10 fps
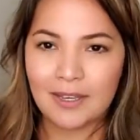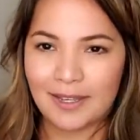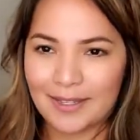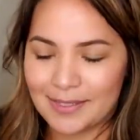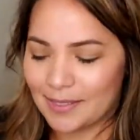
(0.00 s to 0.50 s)

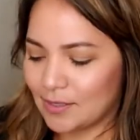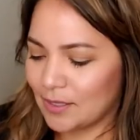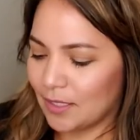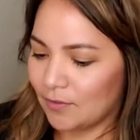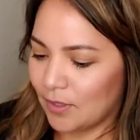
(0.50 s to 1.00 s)
I guess this is
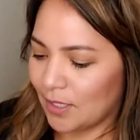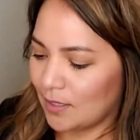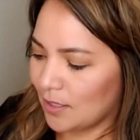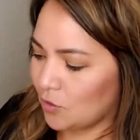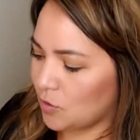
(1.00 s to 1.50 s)
kind of like
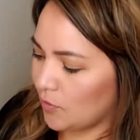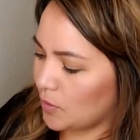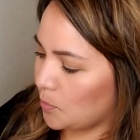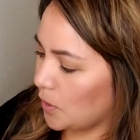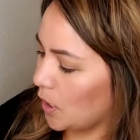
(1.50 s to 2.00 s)
the other stuff
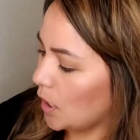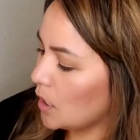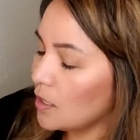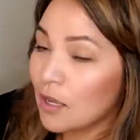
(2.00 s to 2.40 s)
is prettier.